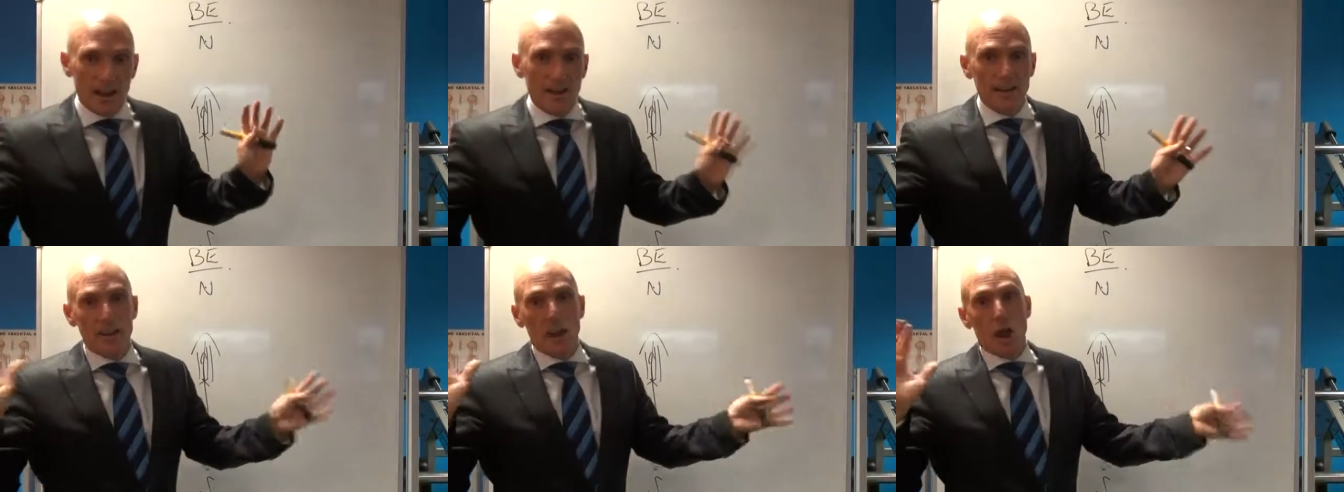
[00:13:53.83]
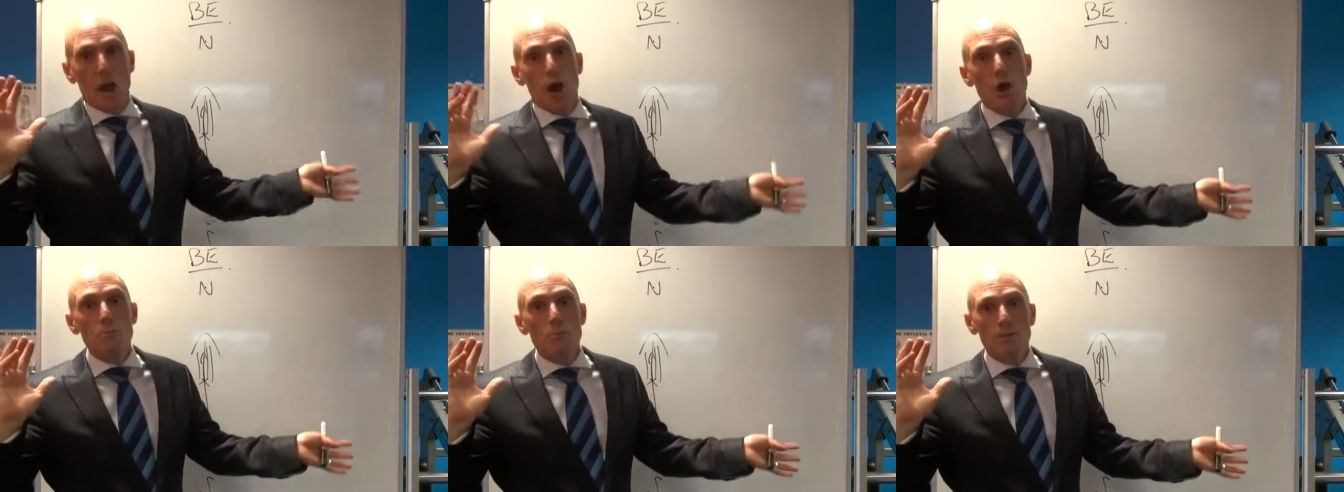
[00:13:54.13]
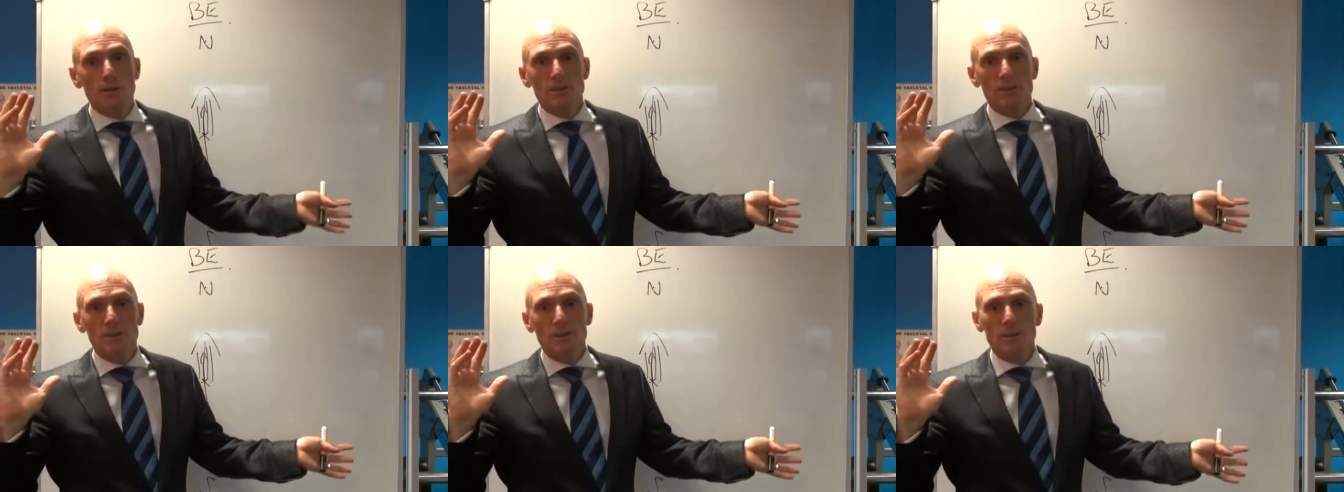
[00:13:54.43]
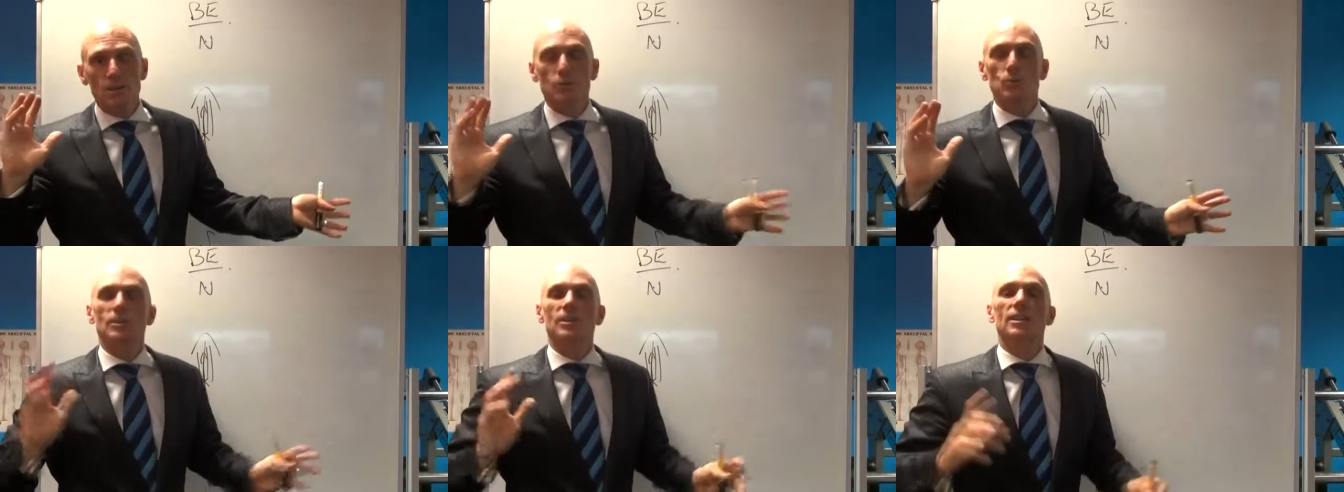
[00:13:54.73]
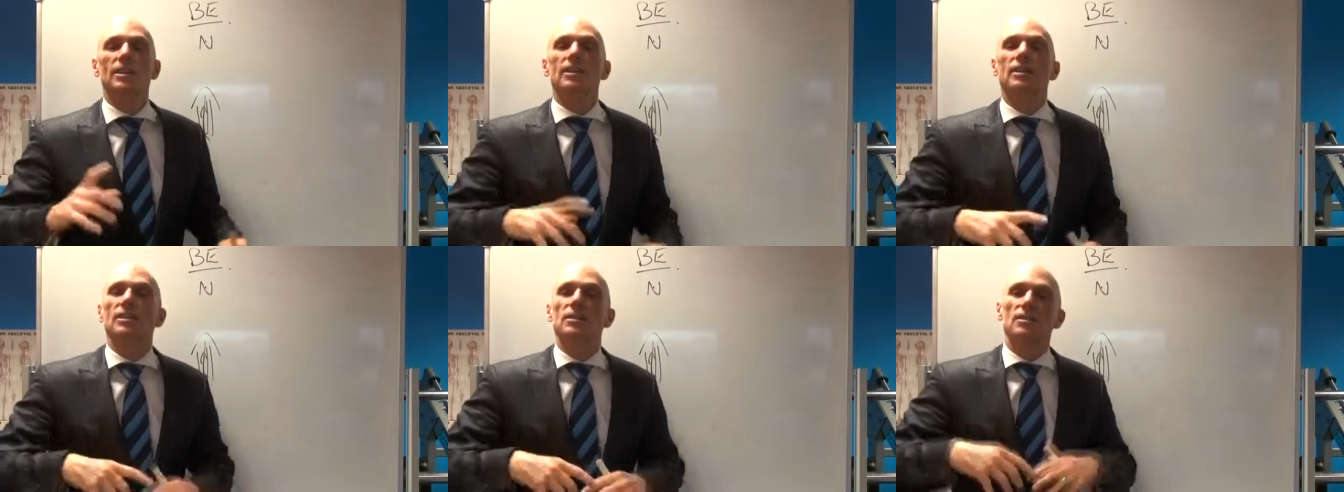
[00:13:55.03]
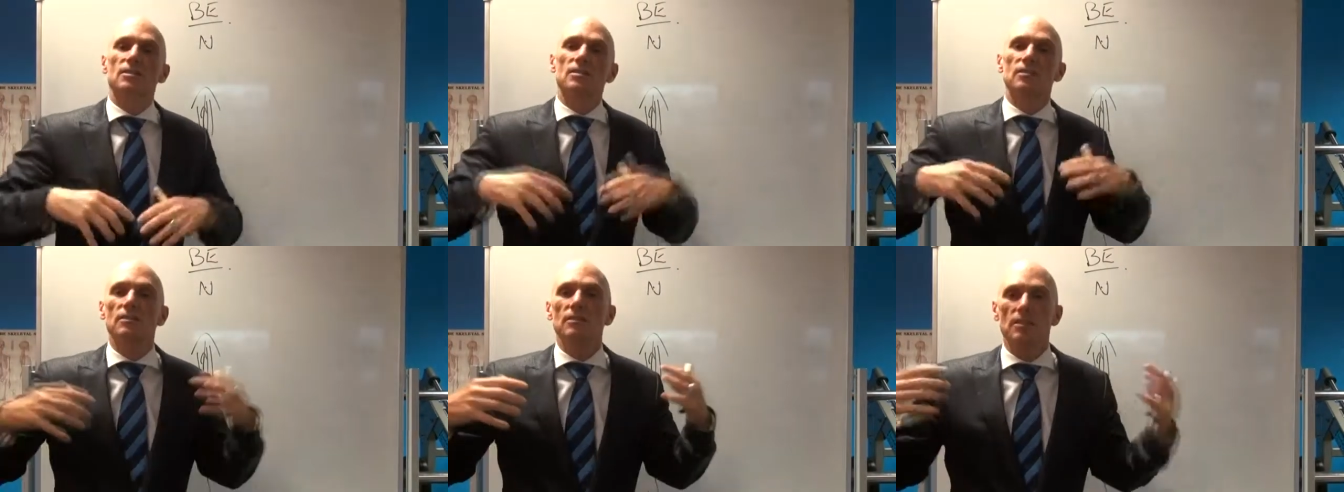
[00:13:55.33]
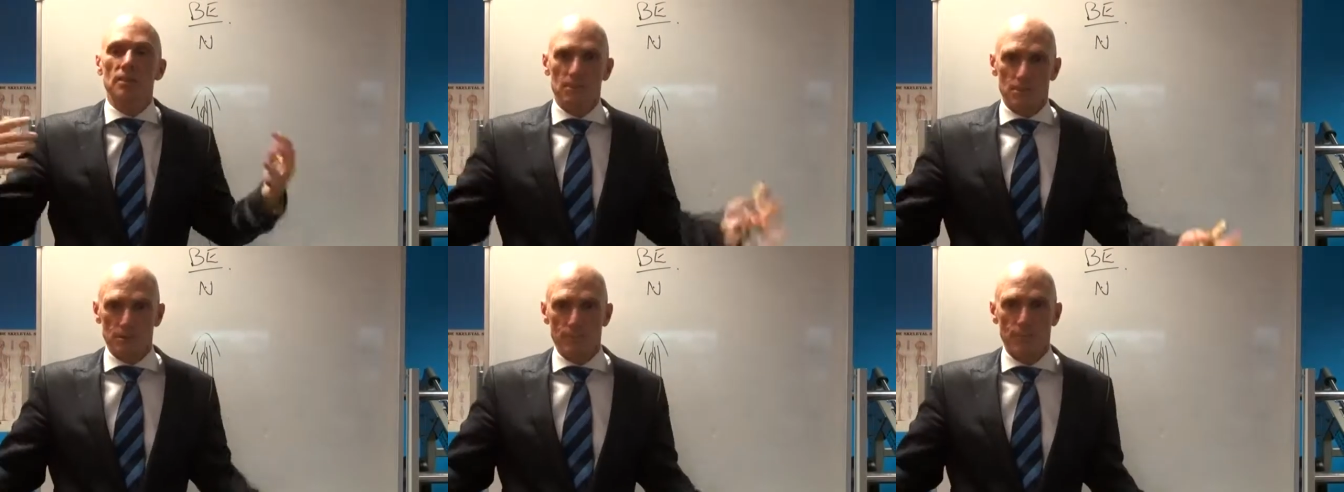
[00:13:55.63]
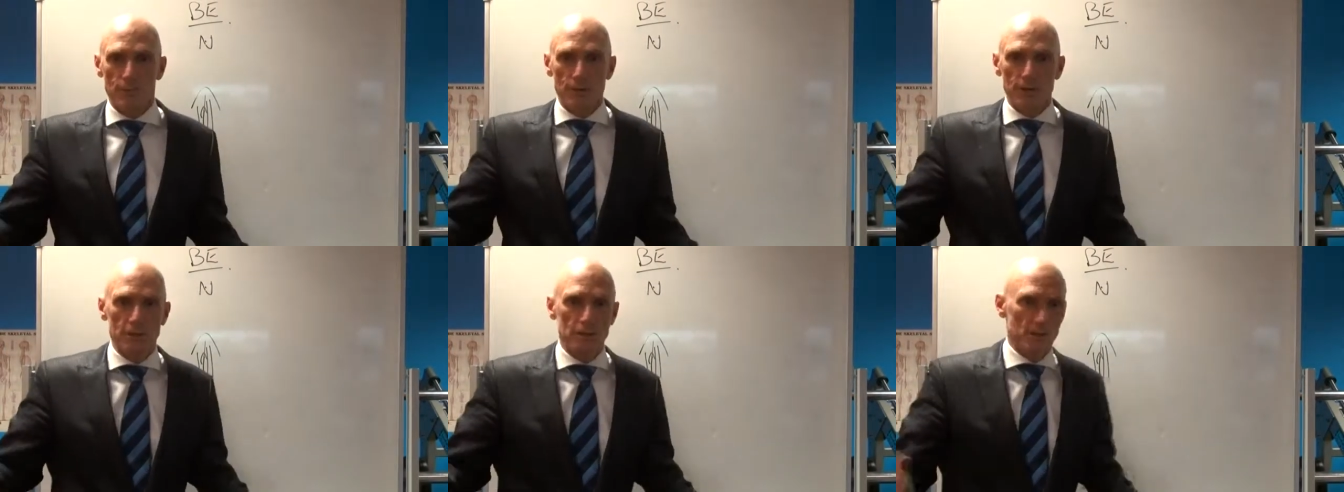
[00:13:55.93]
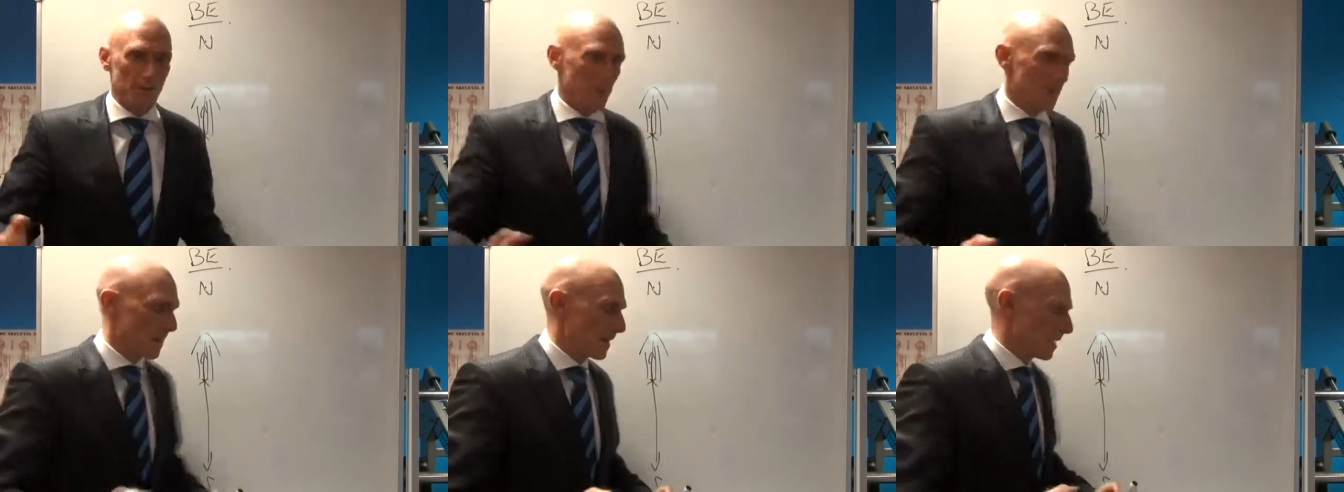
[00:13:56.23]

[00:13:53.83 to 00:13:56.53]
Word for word: hey, hopelessness, which leads to depression.